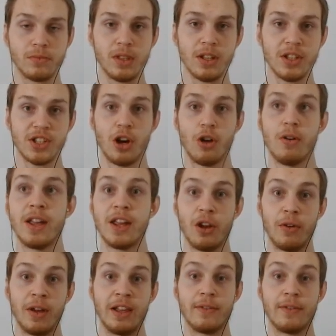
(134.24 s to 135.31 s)
So you
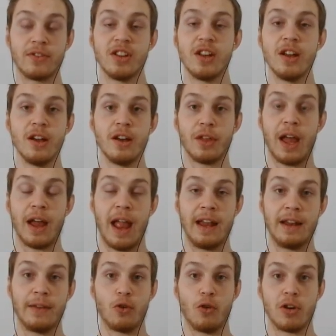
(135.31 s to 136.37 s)
know he loves.
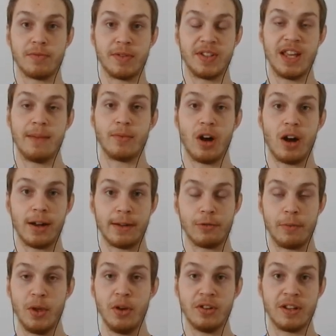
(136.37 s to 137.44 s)
And of course, when Tim Connor
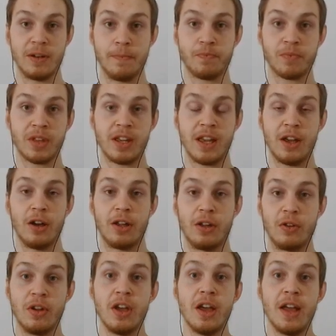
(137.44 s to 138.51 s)
rebuked him, he
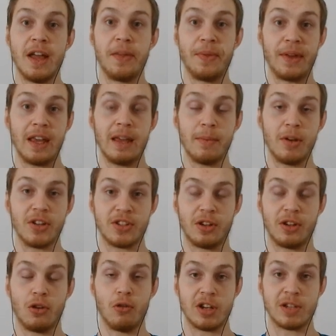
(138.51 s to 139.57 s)
you, in the emails
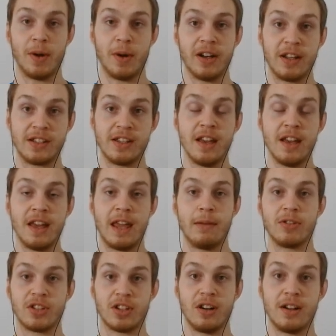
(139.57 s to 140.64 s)
correspondence, he
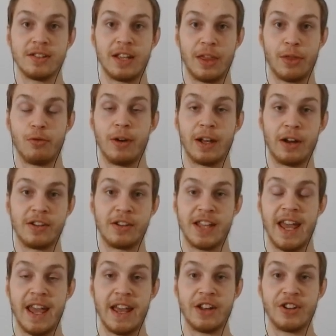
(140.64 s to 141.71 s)
was constantly throwing out his
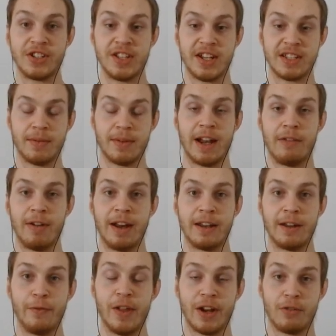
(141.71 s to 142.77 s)
age as like some kind of way to
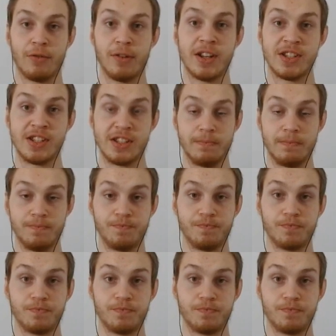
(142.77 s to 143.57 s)
deflect criticism.